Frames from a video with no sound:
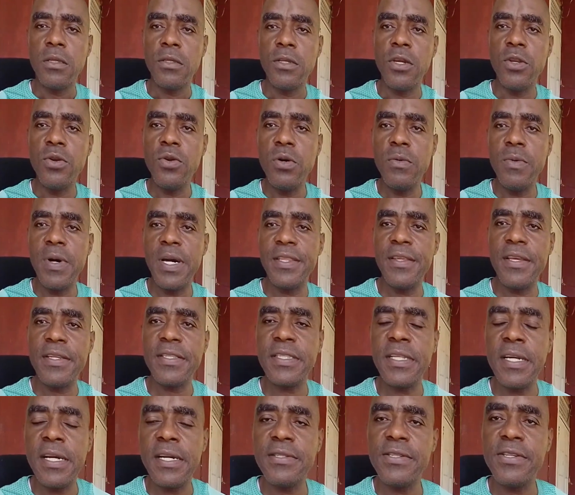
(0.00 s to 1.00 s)
You know what they
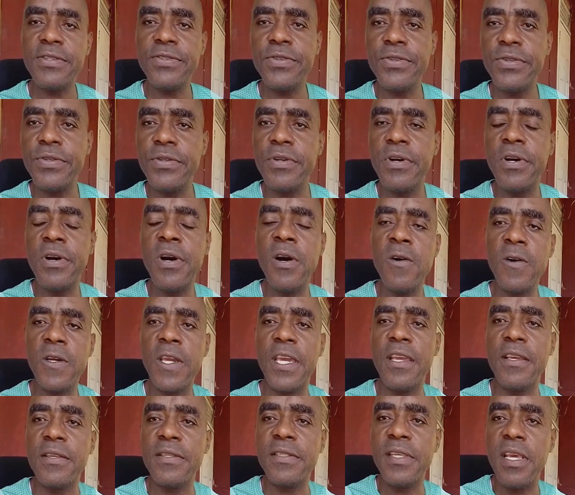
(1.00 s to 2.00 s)
started to do now?
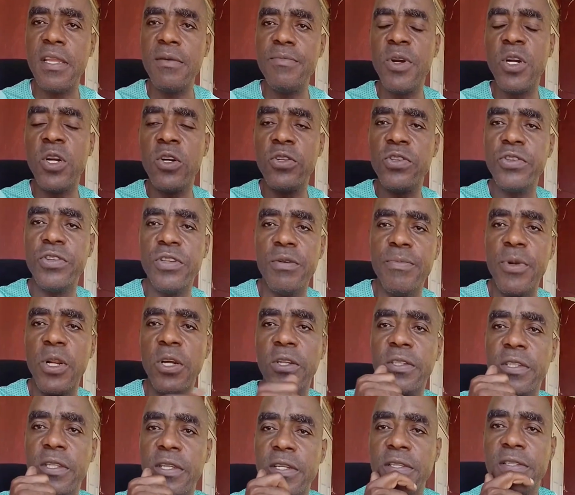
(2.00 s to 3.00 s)
Okay, send me go to the
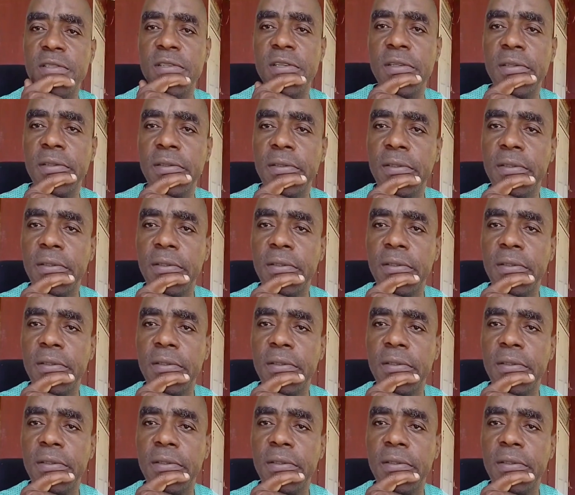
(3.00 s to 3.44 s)
blood test.